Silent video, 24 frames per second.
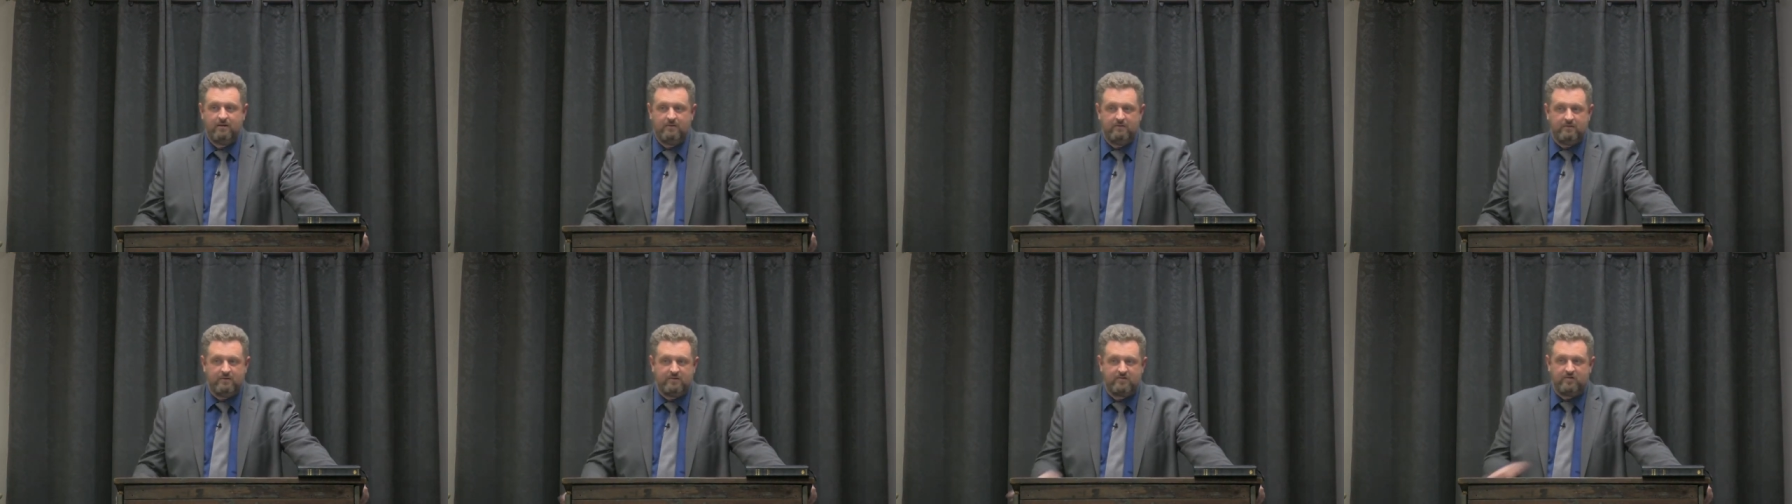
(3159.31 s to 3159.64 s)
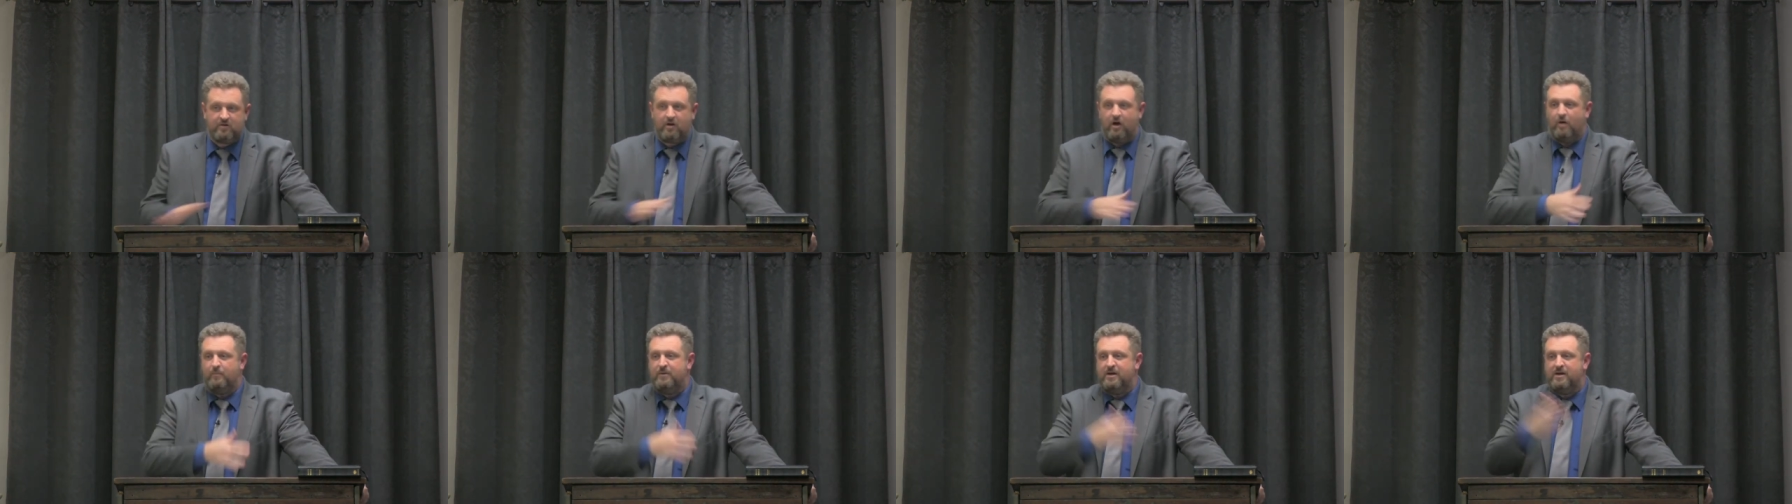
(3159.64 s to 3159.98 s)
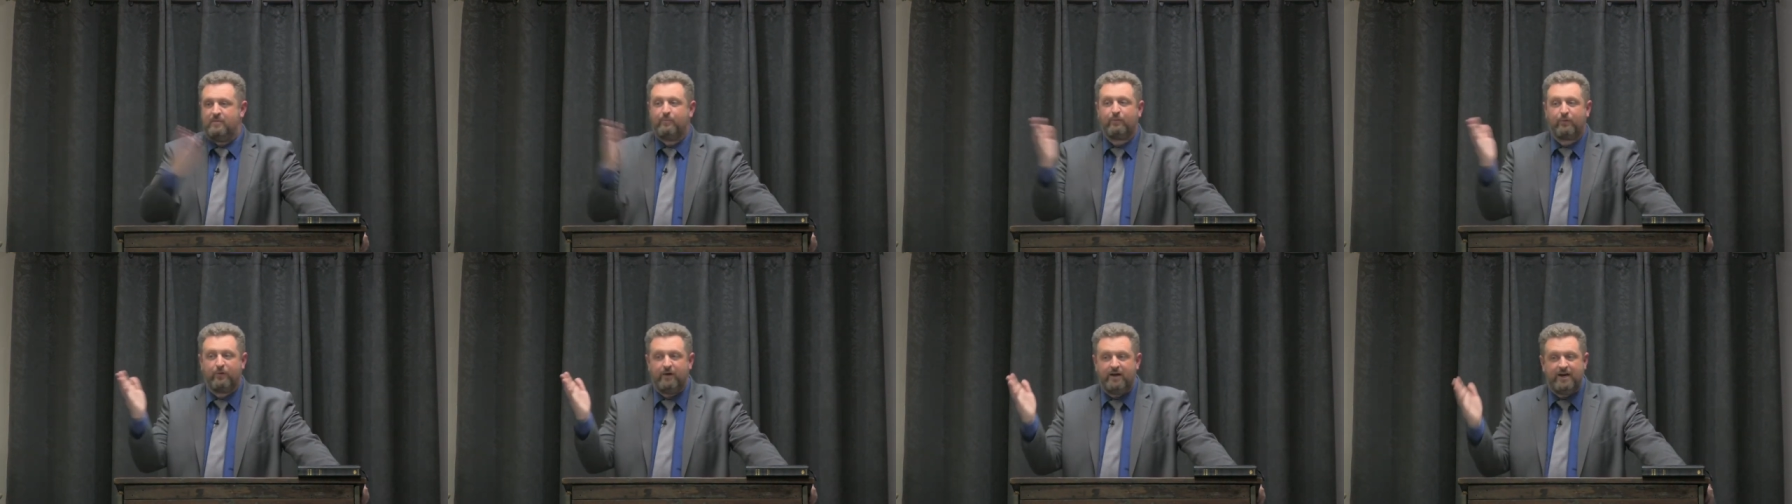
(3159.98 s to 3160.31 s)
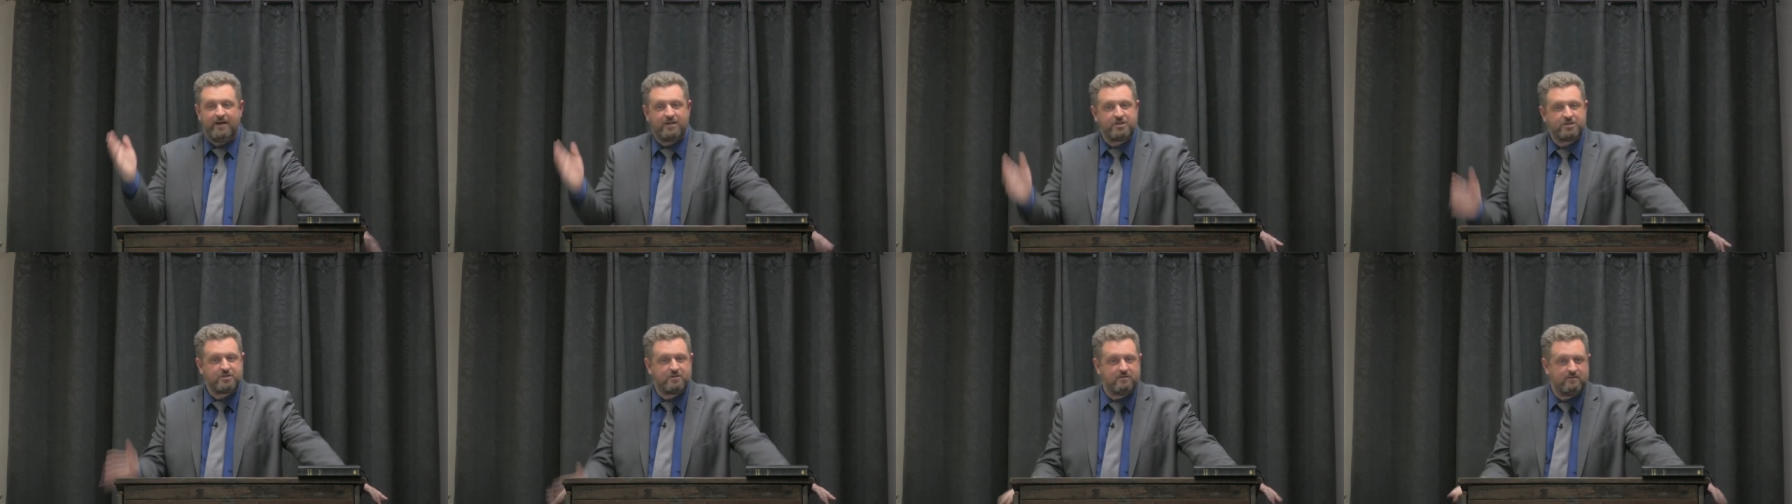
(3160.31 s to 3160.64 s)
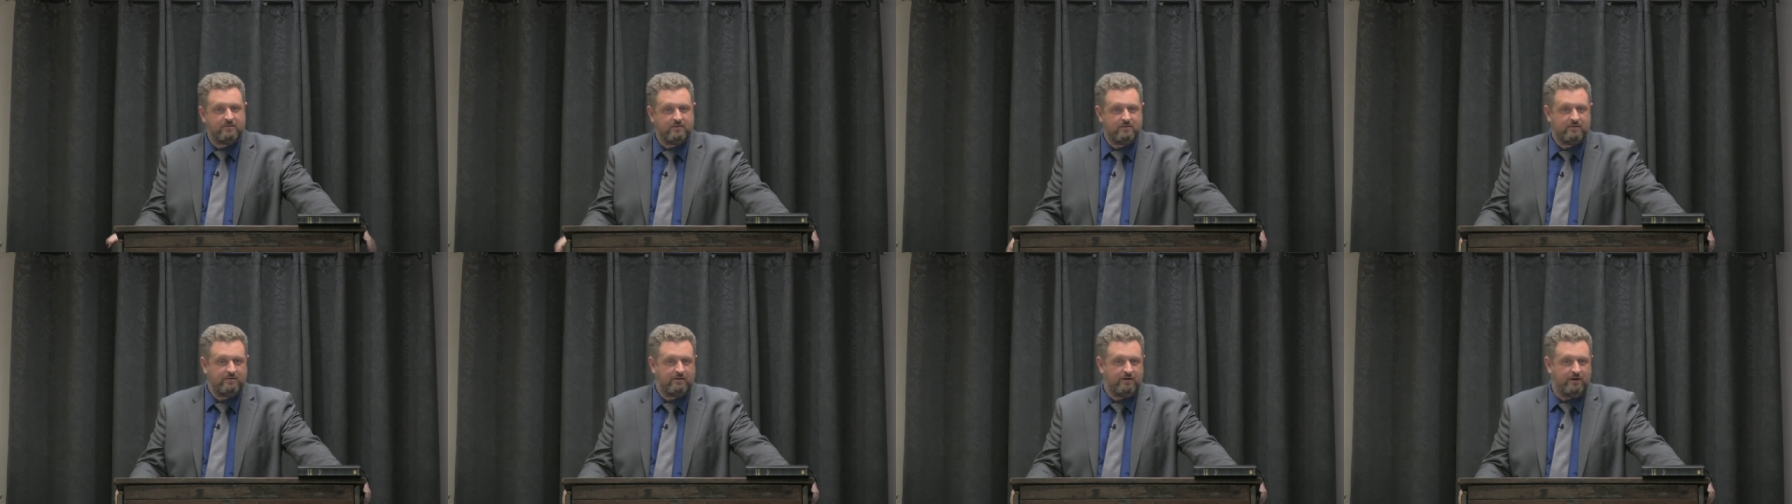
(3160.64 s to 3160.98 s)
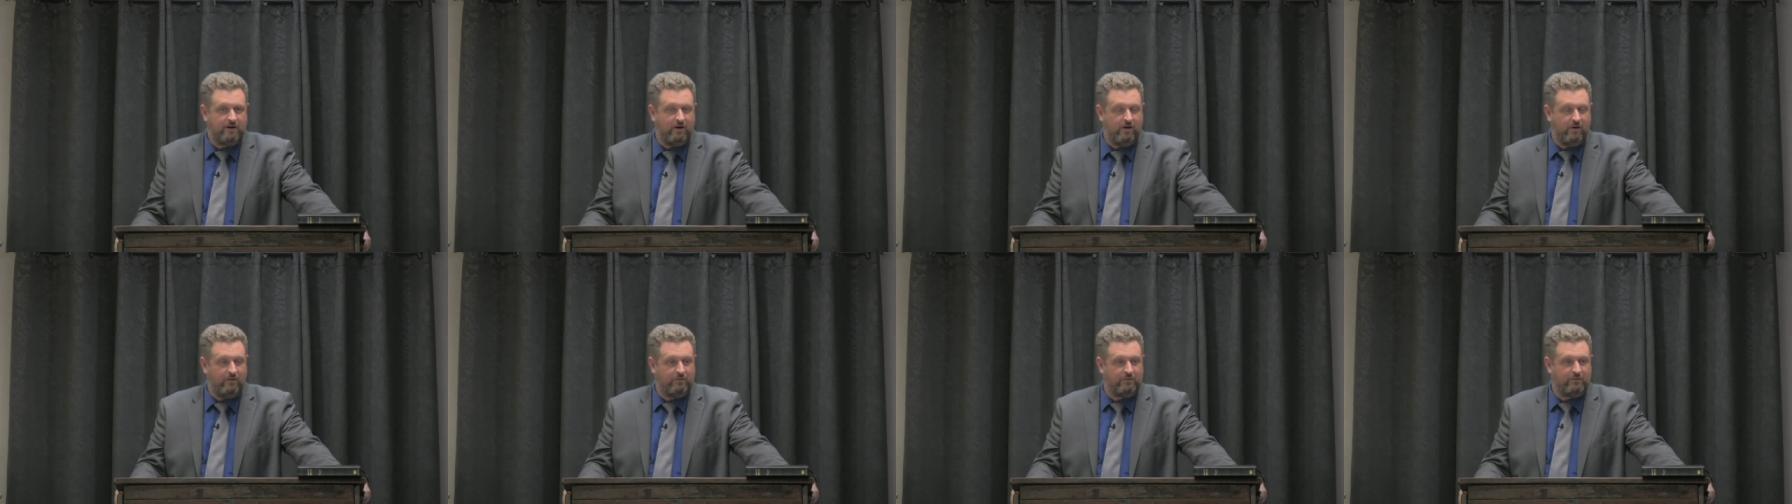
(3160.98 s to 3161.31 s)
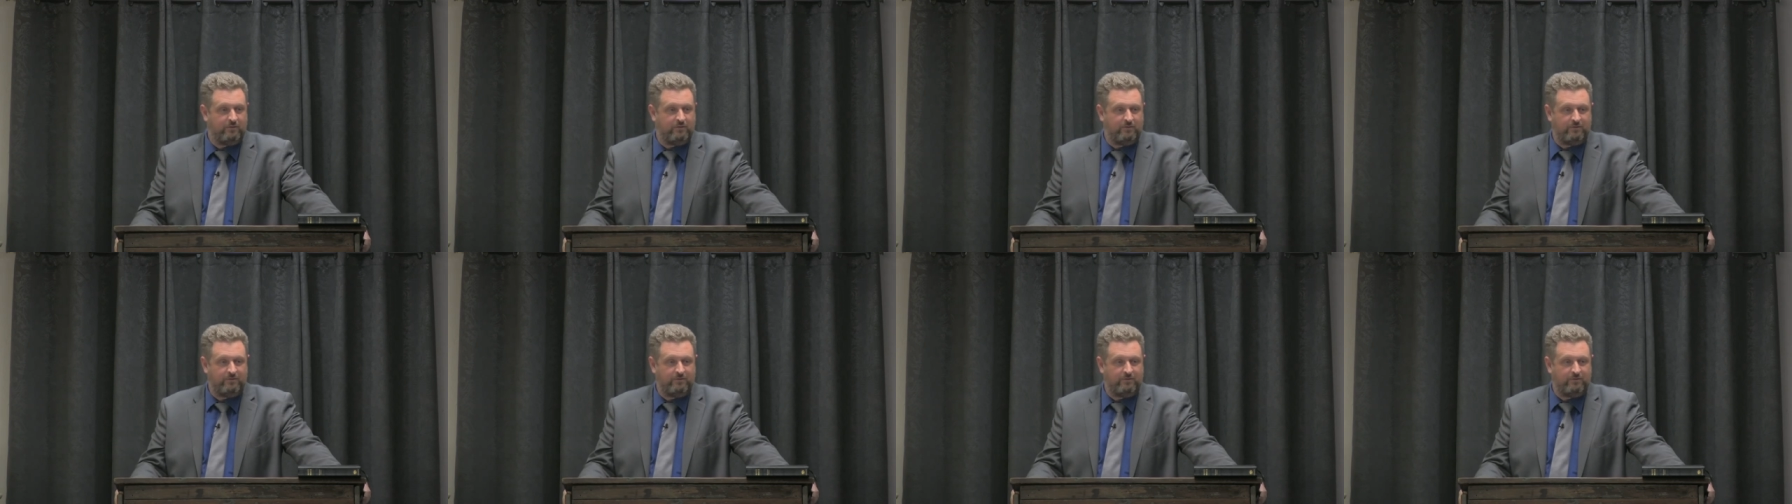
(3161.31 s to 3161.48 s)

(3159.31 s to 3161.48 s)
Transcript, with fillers: This is all being preached, you know,